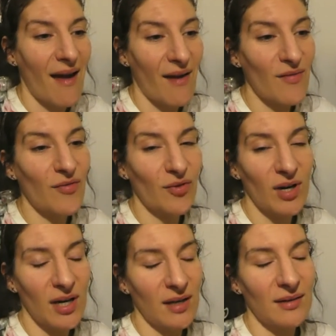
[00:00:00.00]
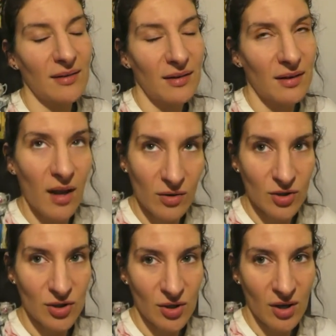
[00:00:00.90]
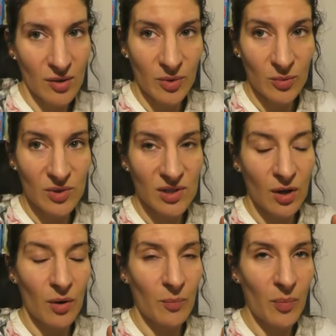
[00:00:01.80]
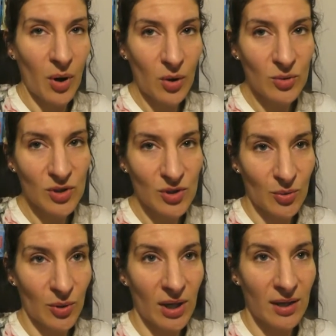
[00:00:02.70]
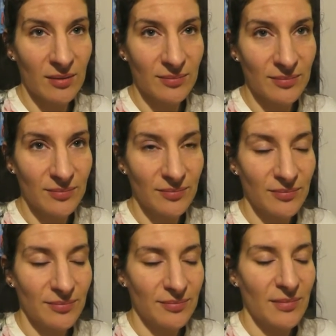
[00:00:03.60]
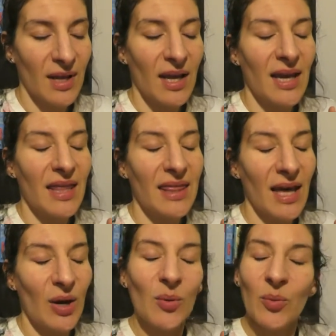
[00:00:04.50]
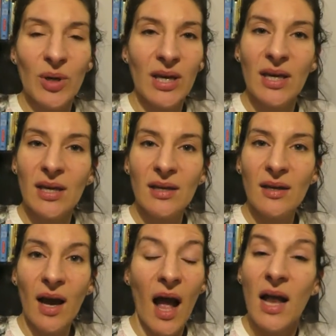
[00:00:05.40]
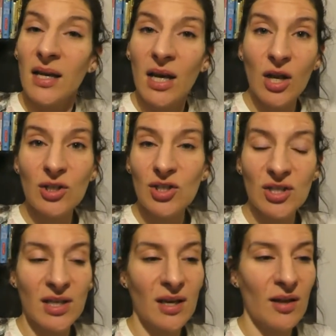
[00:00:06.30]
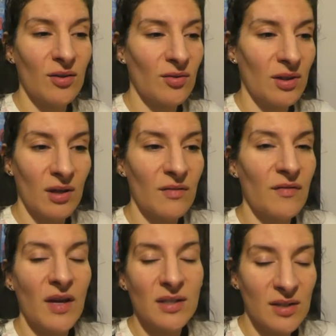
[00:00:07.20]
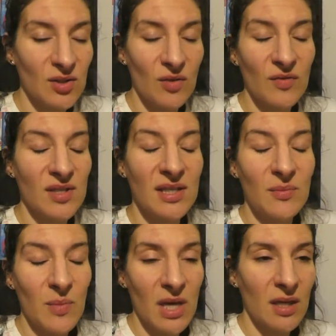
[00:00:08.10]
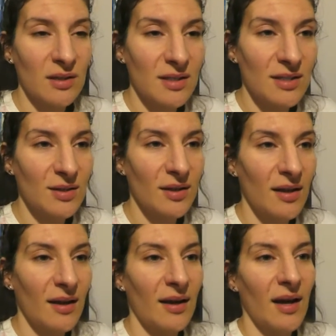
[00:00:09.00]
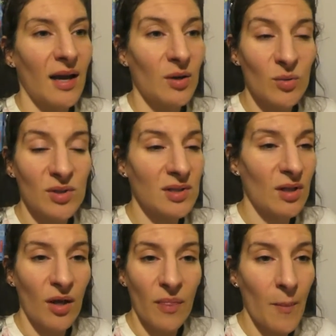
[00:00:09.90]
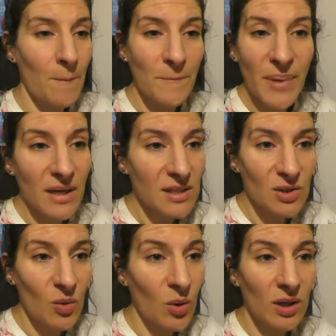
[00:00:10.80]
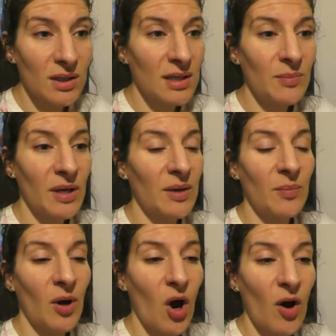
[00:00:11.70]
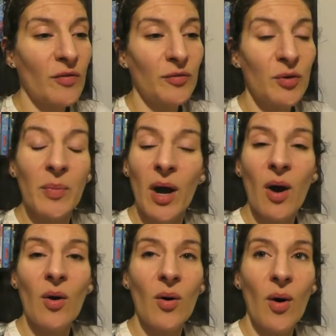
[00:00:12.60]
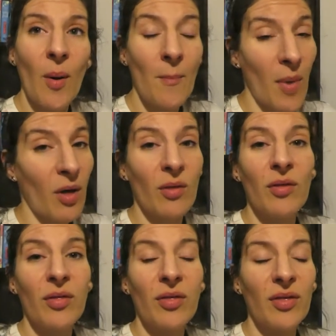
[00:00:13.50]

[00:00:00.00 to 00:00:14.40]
every lunchtime it was compulsory that we had lunch together and they fed us obviously meat and it was like the best quality meat but after about a month